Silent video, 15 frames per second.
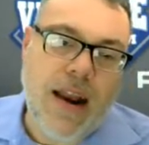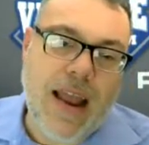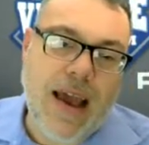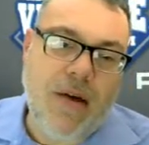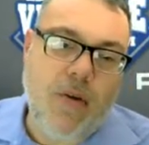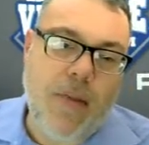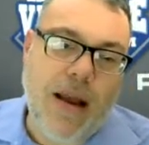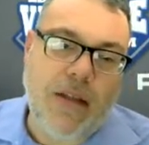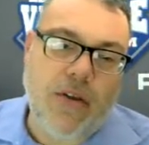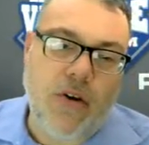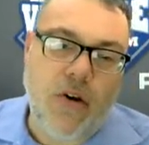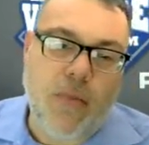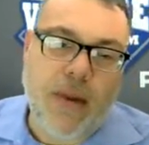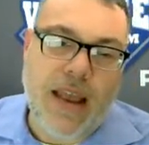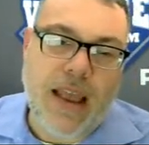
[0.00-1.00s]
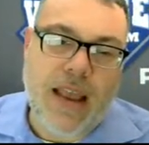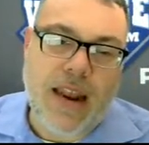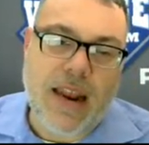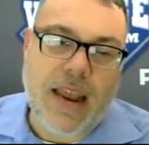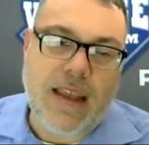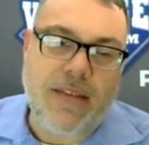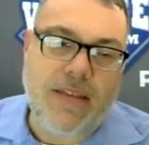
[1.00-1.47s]
Right now, we're about to
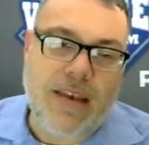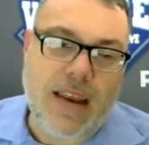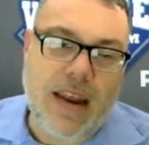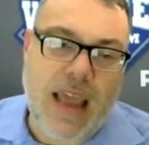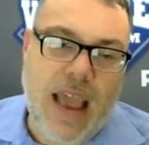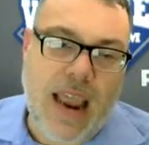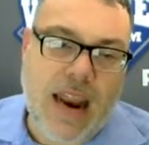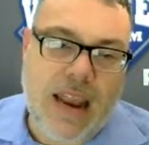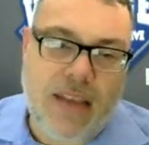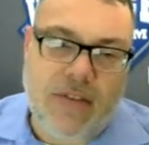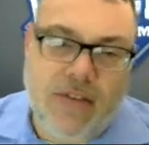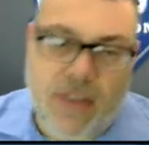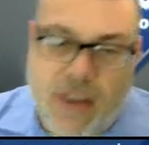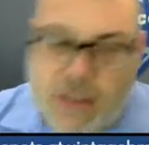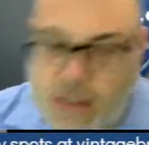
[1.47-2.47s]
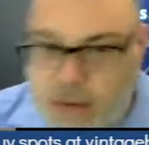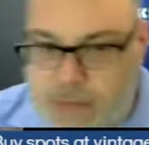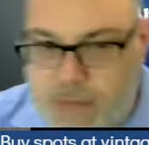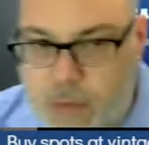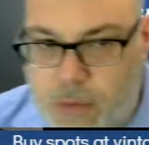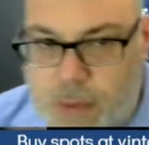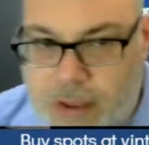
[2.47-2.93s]
open a
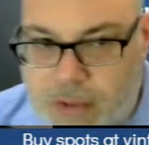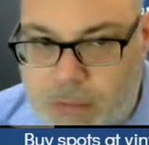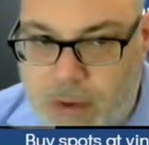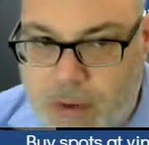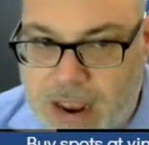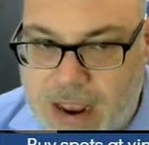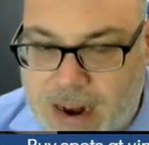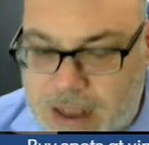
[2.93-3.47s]
1986, we're about